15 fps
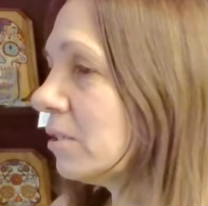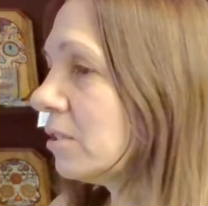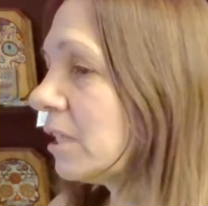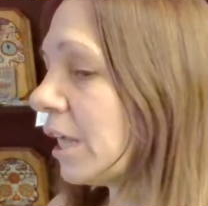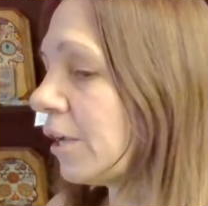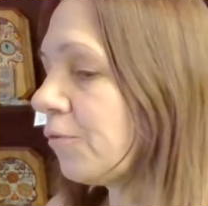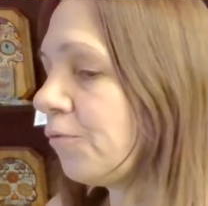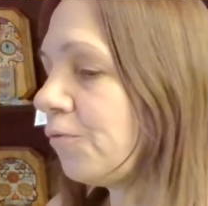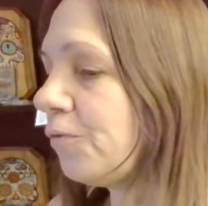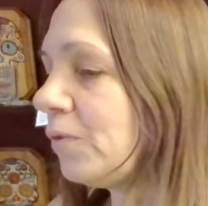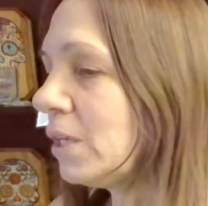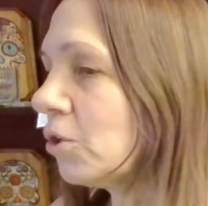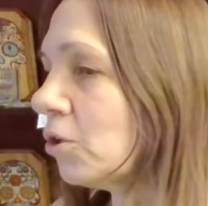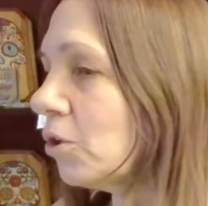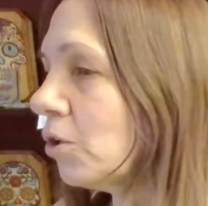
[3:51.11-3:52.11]
that
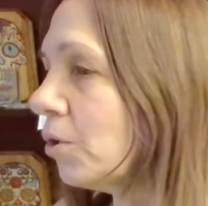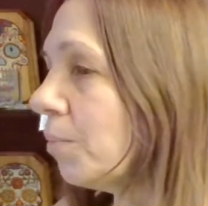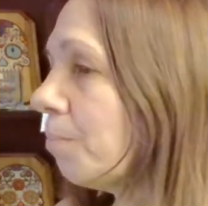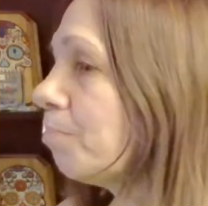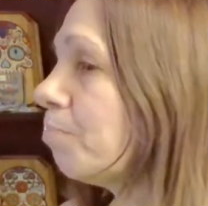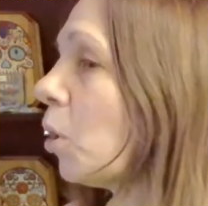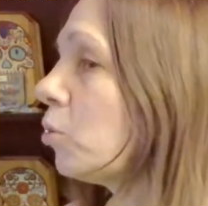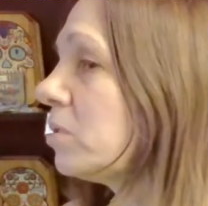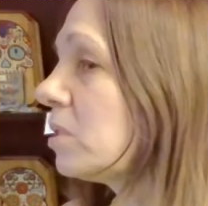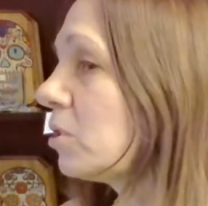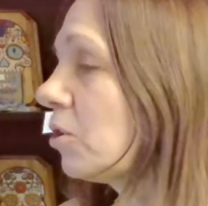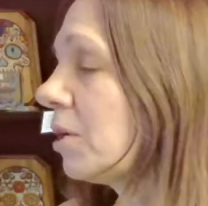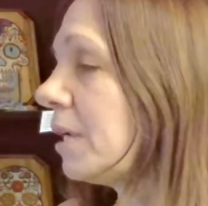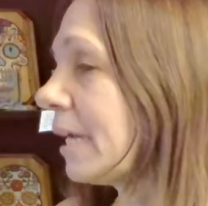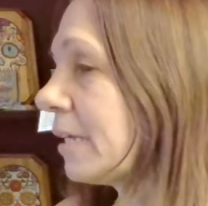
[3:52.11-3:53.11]
feel most
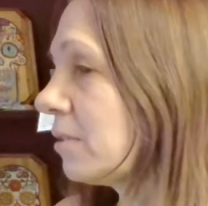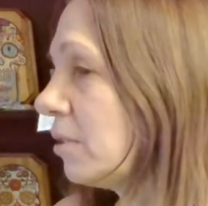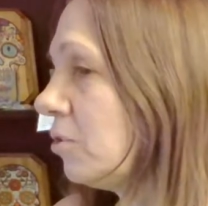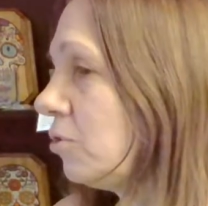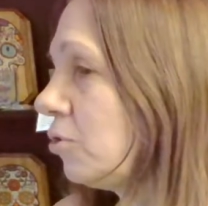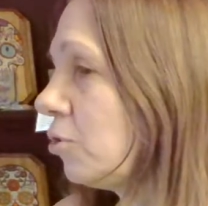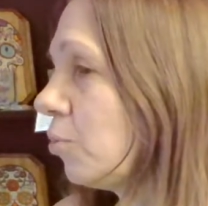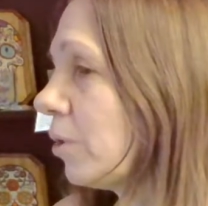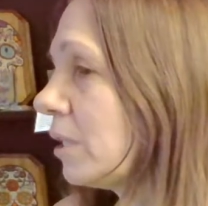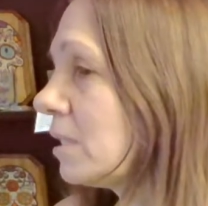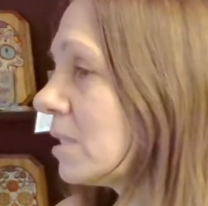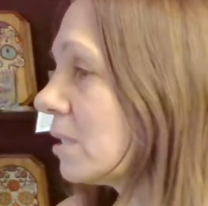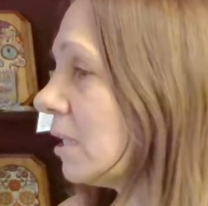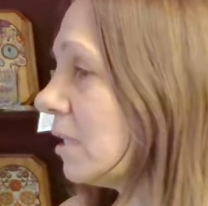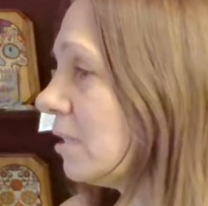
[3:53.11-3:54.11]
connected to
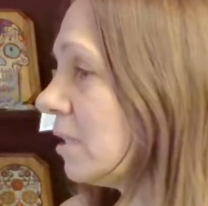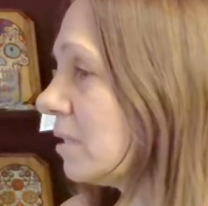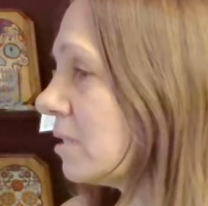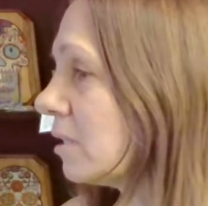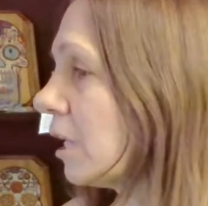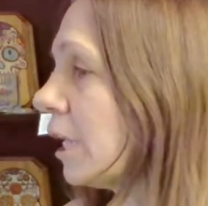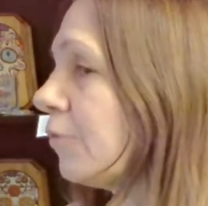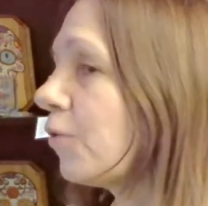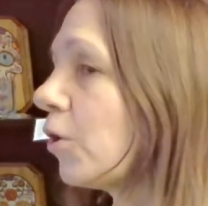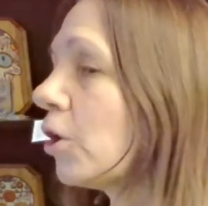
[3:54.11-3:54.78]
us in this life